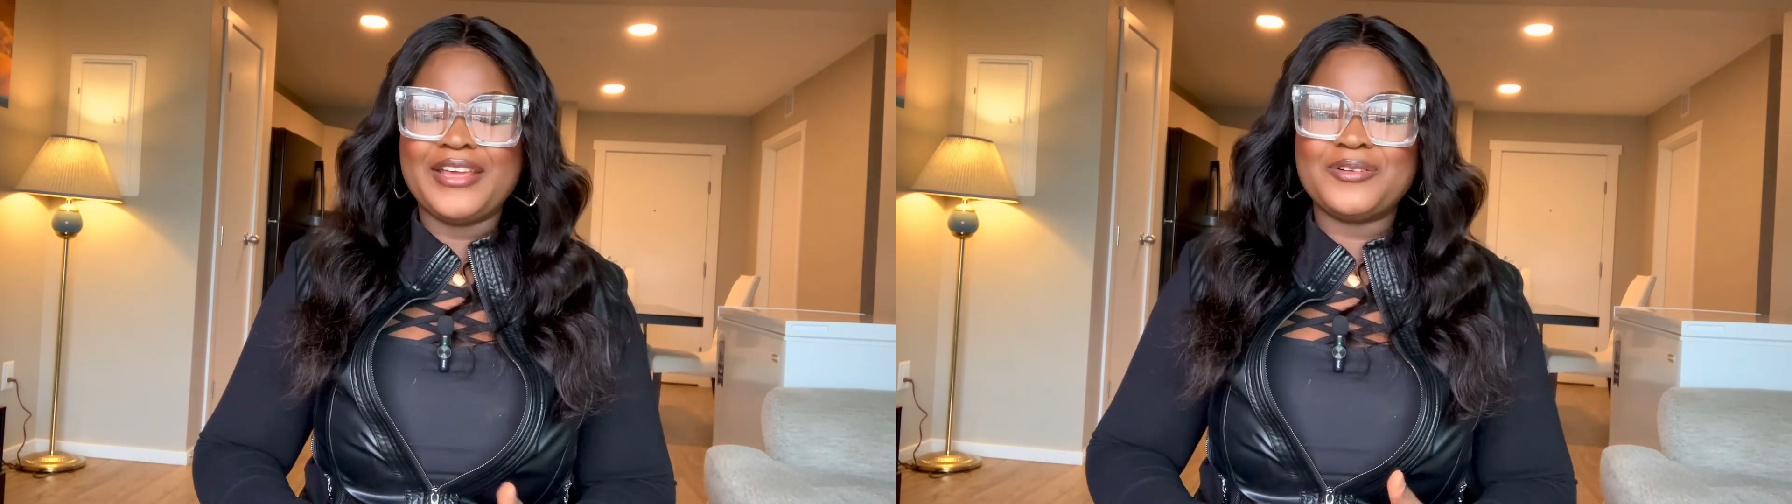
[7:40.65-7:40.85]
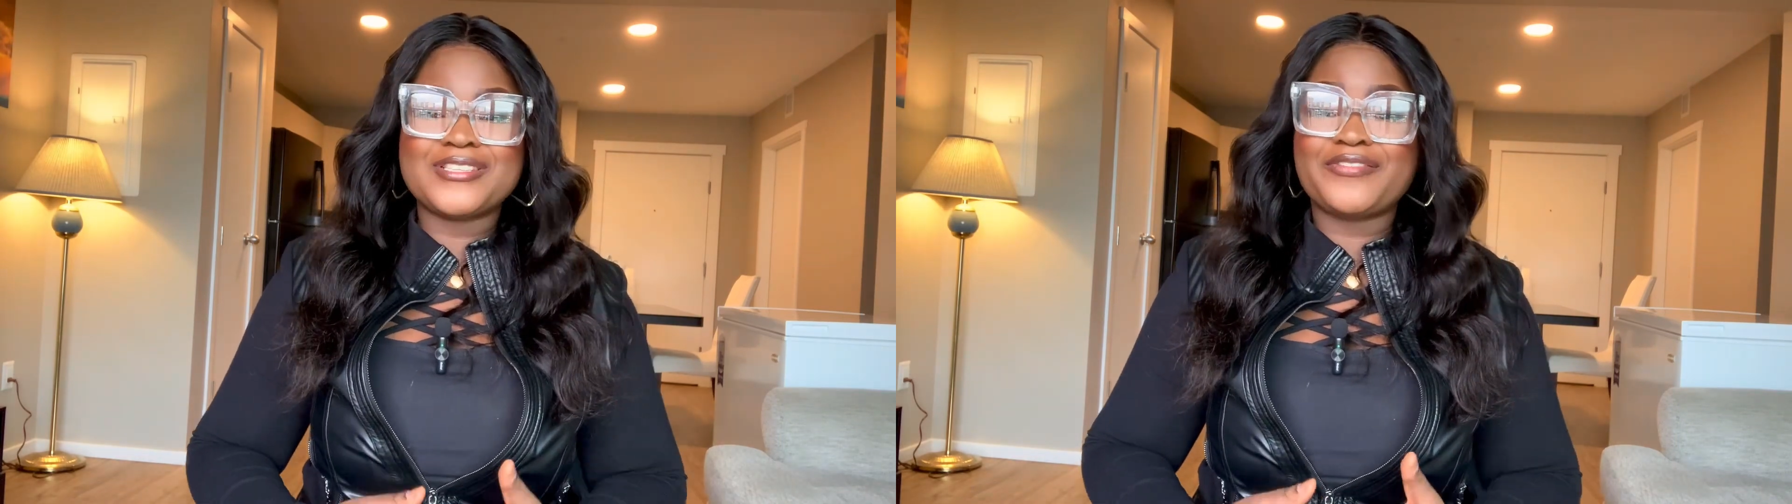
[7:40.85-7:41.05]

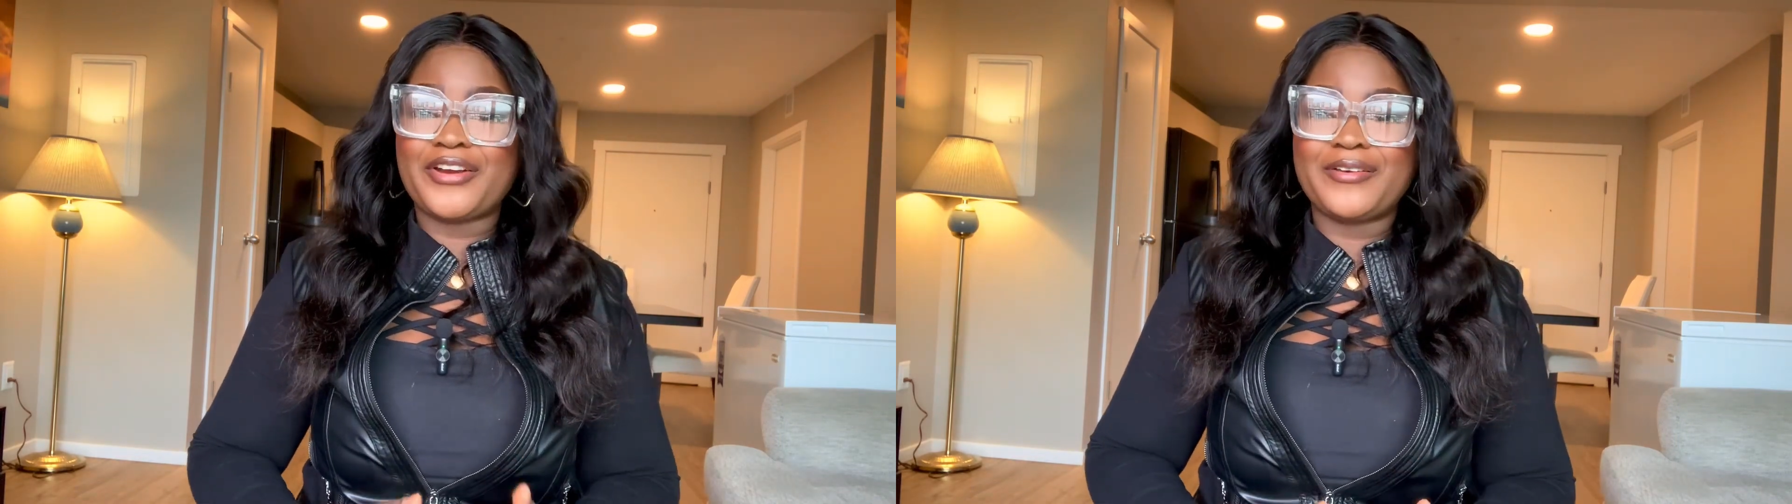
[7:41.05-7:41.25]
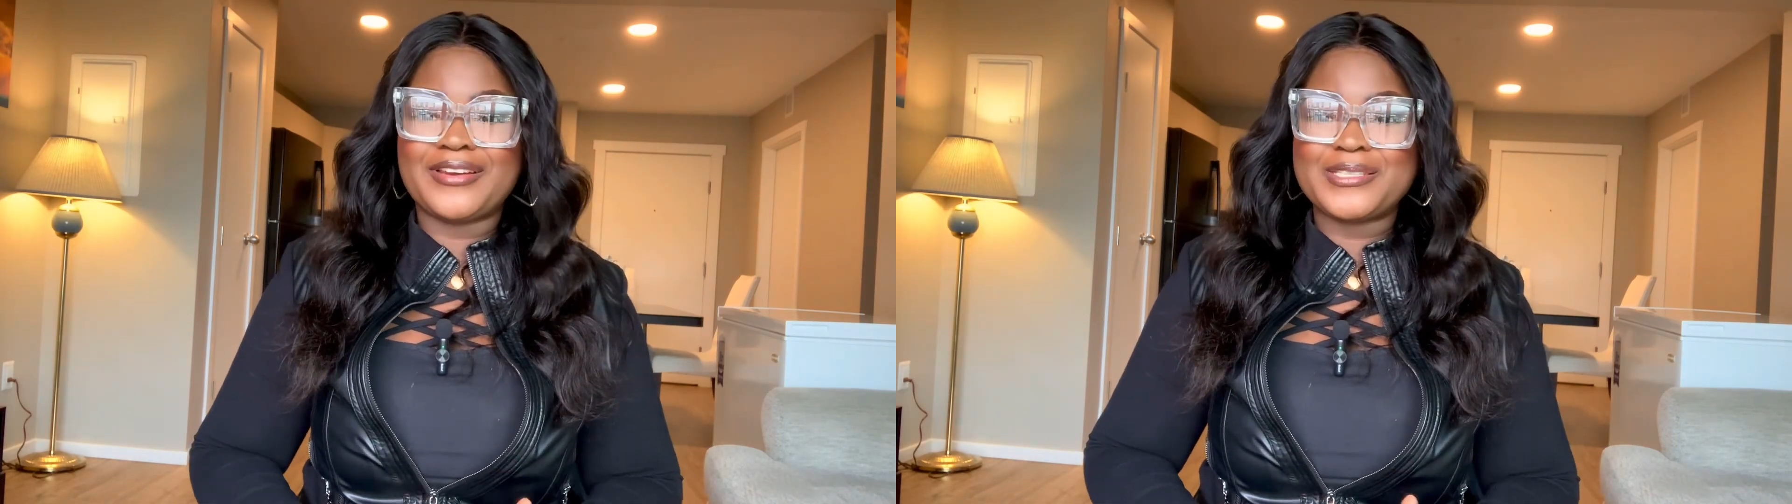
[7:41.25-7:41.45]
it was a
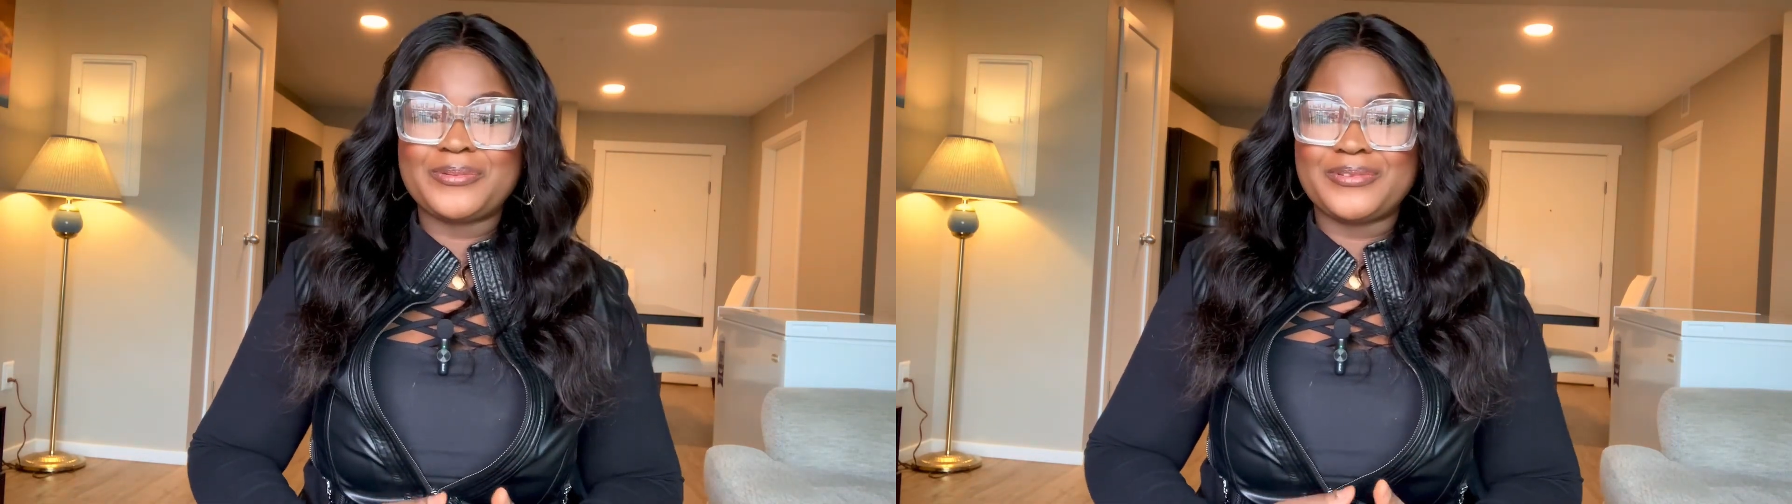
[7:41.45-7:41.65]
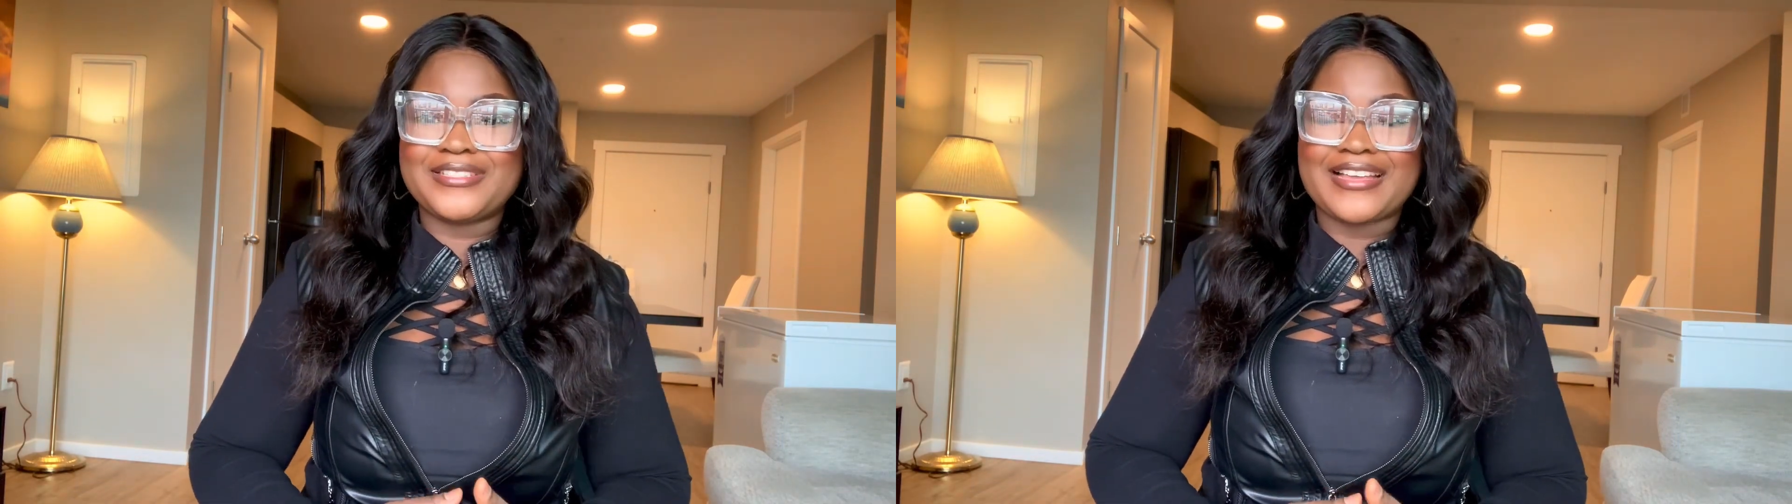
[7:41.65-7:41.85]
very good
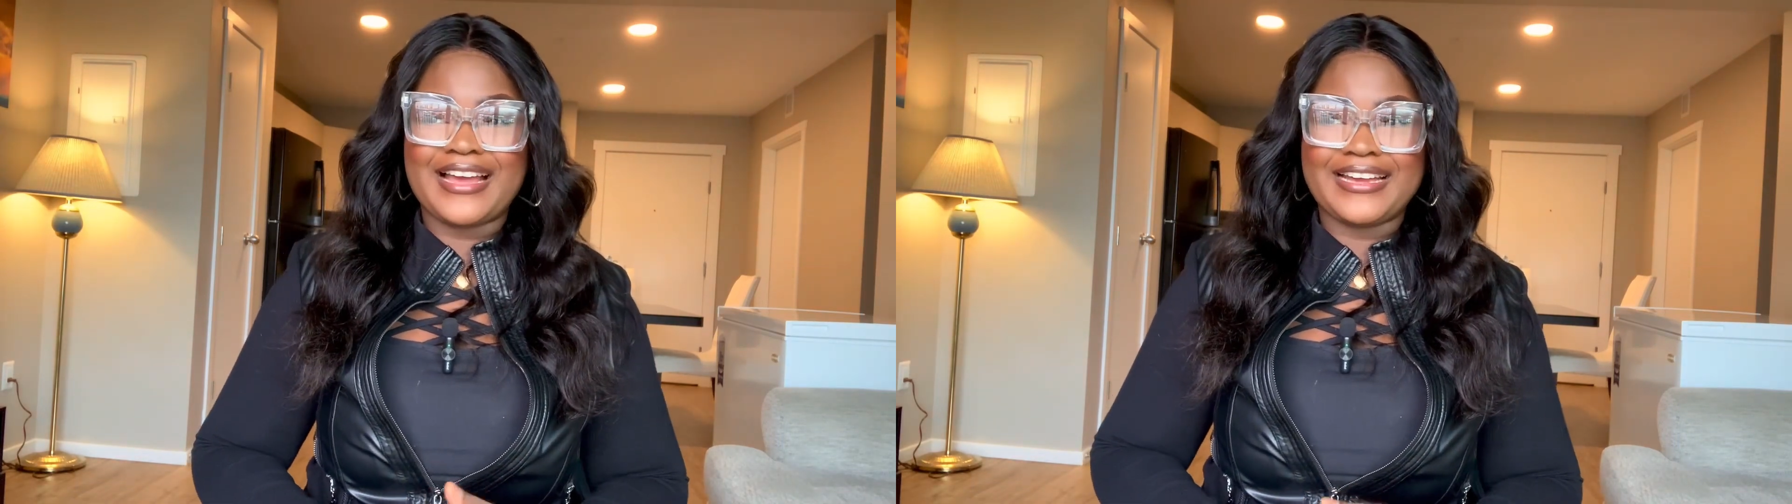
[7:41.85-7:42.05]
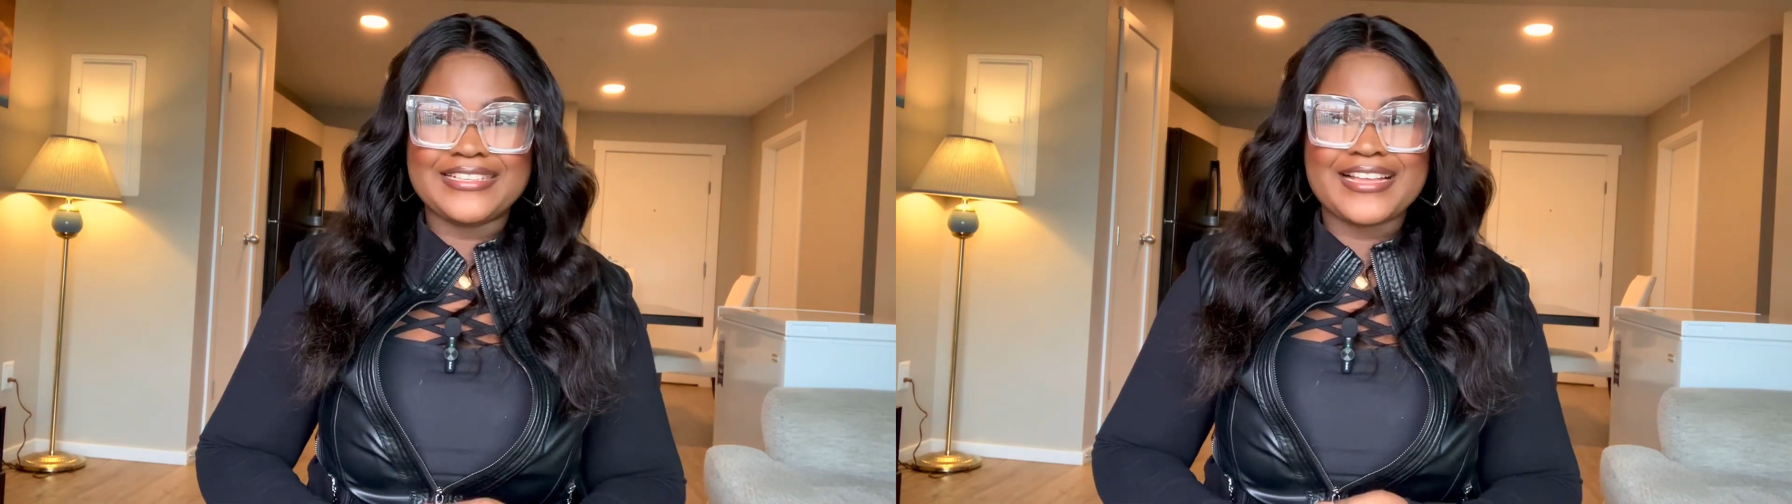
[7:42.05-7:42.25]
experience,
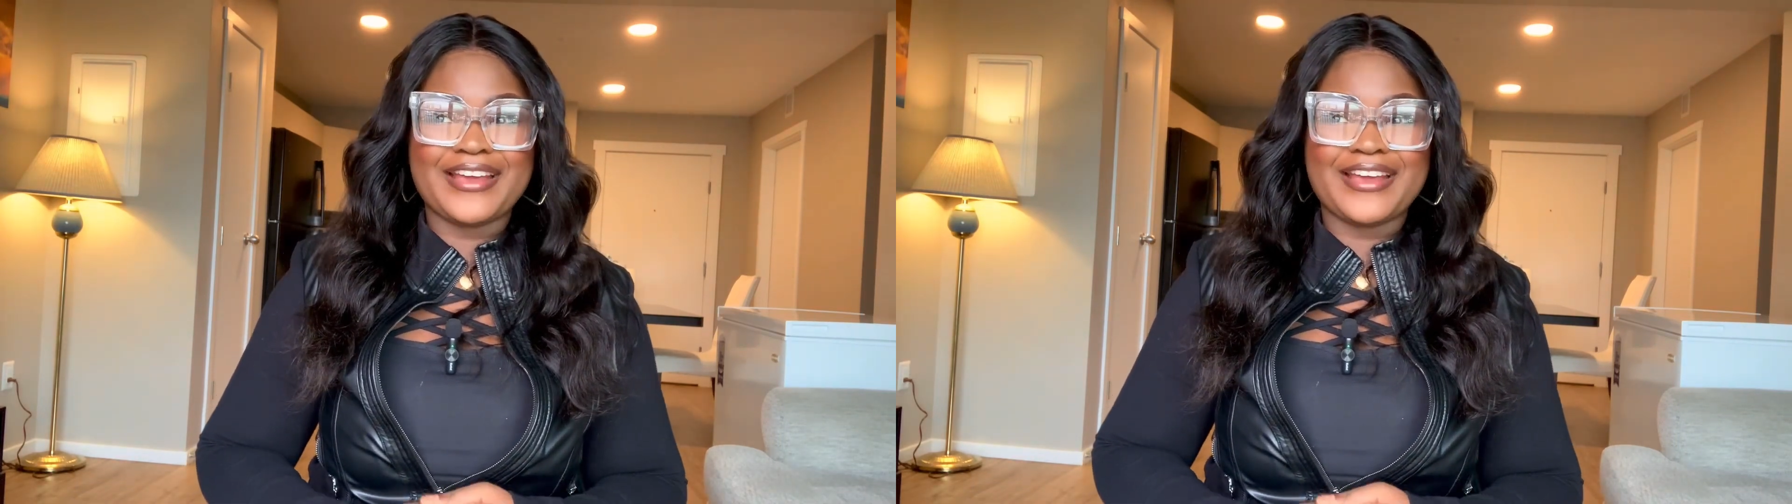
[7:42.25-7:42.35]
guys.